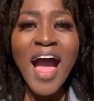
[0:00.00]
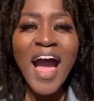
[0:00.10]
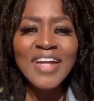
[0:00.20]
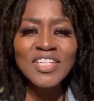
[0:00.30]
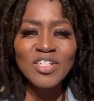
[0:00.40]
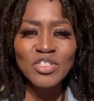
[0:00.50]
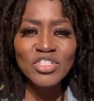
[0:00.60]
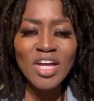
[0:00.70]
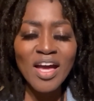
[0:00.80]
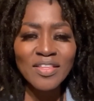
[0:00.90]
Hi, Dr.
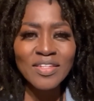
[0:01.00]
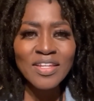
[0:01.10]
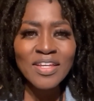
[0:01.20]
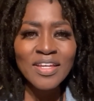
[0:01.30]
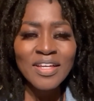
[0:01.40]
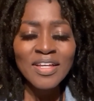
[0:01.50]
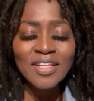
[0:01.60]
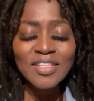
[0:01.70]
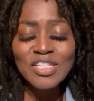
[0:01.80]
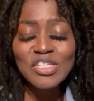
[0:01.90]
Sean.
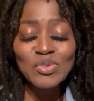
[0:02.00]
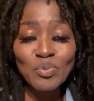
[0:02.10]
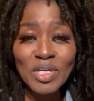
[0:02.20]
This is